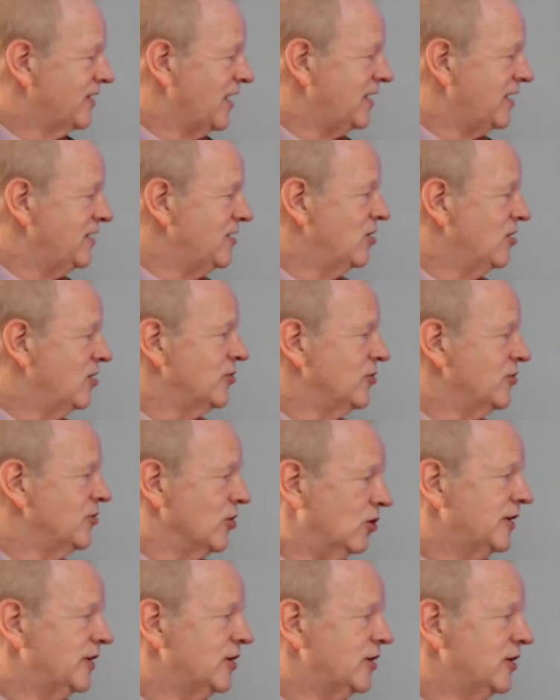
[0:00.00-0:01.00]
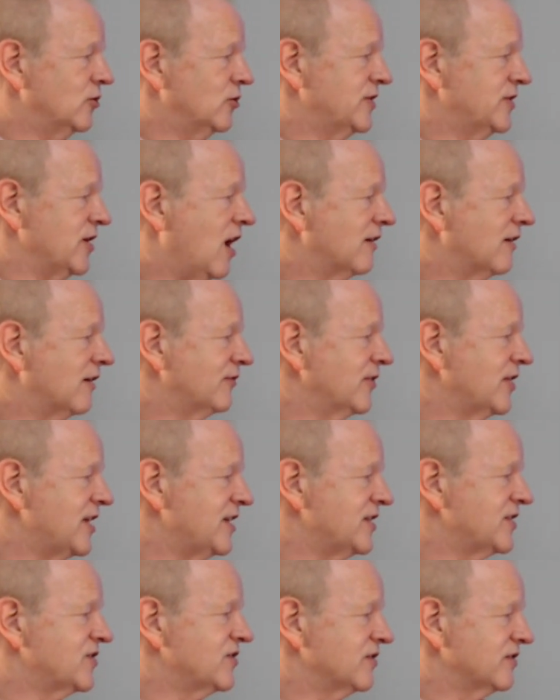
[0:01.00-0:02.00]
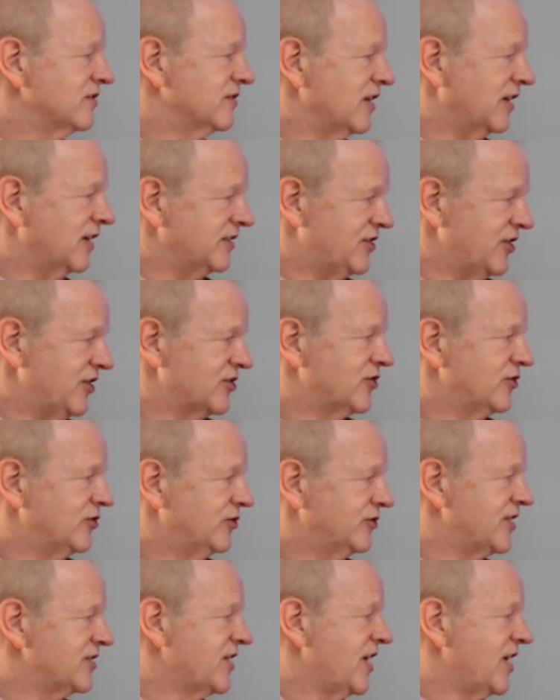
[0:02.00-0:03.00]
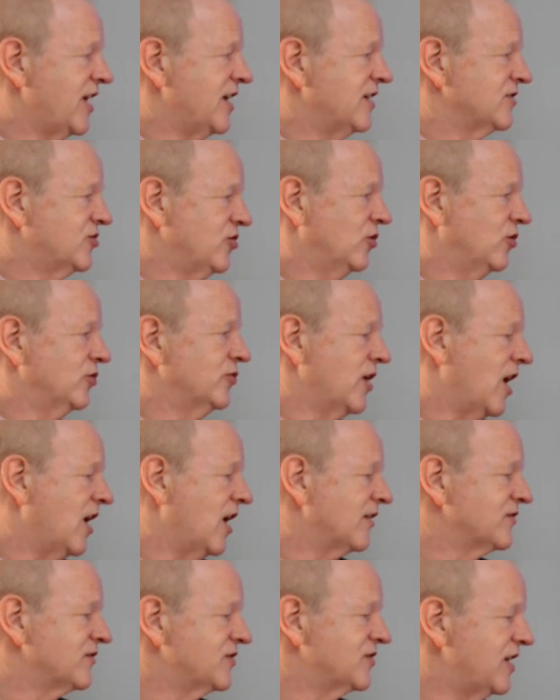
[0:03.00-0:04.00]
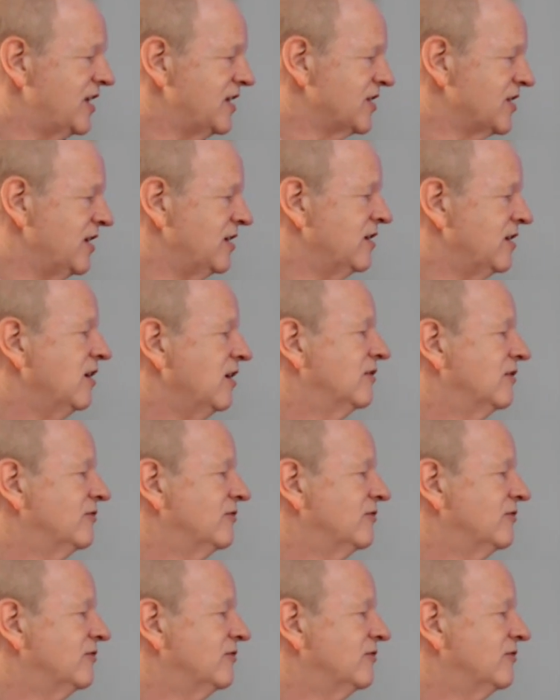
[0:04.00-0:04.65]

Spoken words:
They know you're only going to offer these additional discounts shoulder off season